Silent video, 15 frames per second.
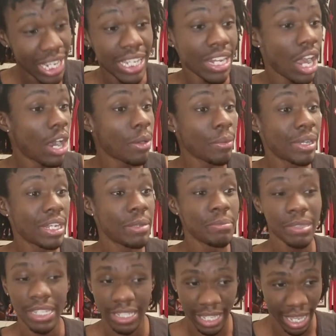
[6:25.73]
Shin
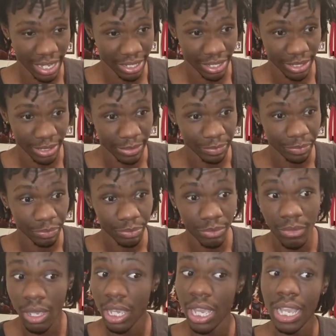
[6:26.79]
already beat Keisha.
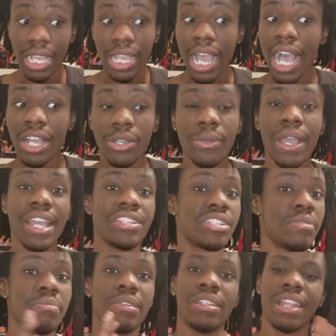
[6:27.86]

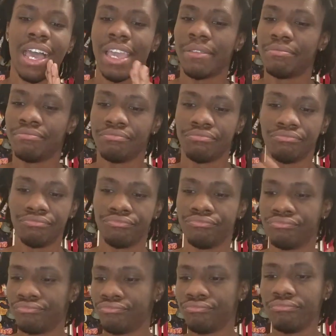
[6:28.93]
Gakue should be like,
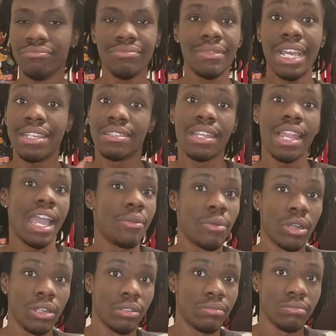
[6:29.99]
that's
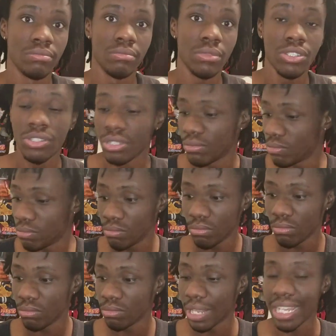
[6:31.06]
light work.
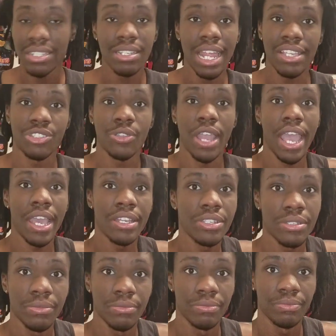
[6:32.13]
That's like
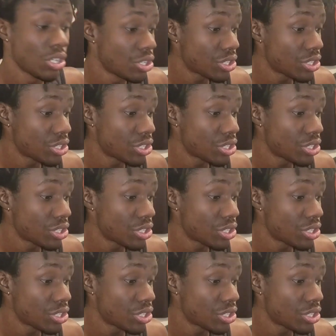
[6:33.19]
trash.